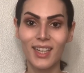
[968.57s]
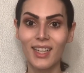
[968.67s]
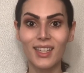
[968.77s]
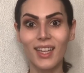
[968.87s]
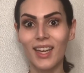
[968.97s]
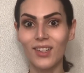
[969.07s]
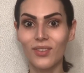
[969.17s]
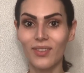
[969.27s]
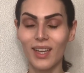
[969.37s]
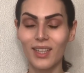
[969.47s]

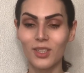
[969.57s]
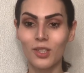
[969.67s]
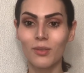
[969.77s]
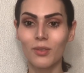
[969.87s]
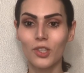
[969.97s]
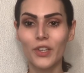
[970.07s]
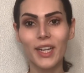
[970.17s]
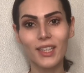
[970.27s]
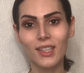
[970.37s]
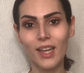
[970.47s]
life and
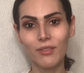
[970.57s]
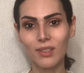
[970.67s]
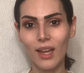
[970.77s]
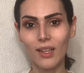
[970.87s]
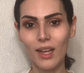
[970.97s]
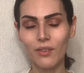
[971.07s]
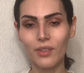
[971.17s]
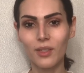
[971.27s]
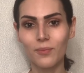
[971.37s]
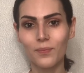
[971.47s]
creating a lifestyle out of it
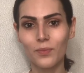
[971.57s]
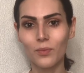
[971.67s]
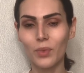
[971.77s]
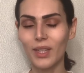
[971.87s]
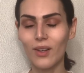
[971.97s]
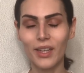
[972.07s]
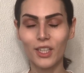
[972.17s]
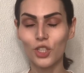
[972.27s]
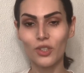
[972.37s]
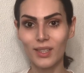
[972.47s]
without getting
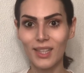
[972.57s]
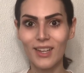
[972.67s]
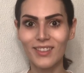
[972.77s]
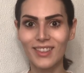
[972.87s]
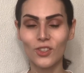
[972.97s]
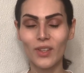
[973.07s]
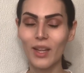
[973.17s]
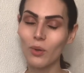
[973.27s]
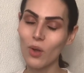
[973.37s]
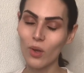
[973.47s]
stressed out. So that
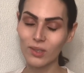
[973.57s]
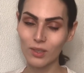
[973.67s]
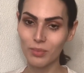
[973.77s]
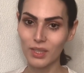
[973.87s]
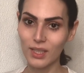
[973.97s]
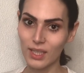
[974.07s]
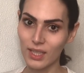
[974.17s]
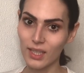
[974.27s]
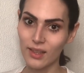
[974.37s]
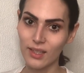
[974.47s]
will also be
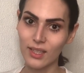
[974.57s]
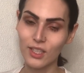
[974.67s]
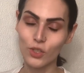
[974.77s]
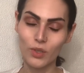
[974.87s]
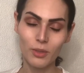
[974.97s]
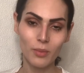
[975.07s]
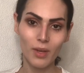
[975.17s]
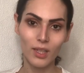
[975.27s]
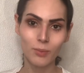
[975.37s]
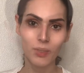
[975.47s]
in the description
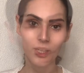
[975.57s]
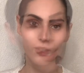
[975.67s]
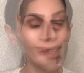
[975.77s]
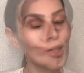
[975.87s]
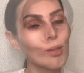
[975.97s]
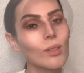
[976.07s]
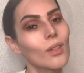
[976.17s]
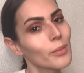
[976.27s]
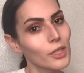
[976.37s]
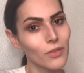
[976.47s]
box below. Thank you so
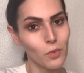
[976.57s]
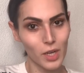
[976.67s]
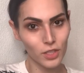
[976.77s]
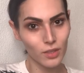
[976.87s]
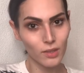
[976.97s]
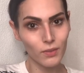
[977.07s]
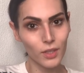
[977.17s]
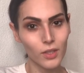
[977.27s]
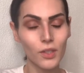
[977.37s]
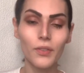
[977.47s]
much for watching this
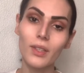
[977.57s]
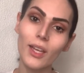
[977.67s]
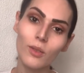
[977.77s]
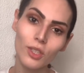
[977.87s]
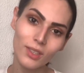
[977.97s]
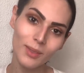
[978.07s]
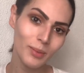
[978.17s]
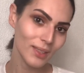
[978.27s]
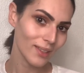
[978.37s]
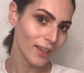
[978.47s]
video. If you like what you see,
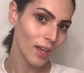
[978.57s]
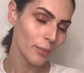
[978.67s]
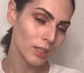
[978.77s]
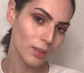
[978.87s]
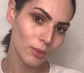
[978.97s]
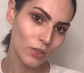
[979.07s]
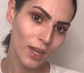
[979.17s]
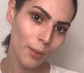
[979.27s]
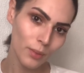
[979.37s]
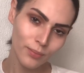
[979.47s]
please like, comment,
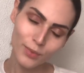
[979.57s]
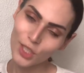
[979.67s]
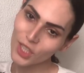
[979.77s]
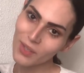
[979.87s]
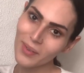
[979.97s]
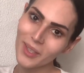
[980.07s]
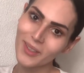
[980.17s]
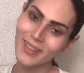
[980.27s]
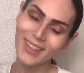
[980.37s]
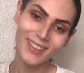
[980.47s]
subscribe, share the video,
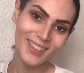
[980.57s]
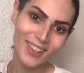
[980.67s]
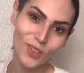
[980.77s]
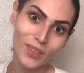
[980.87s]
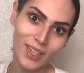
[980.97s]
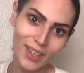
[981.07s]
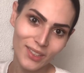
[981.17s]
and I'll see you in the next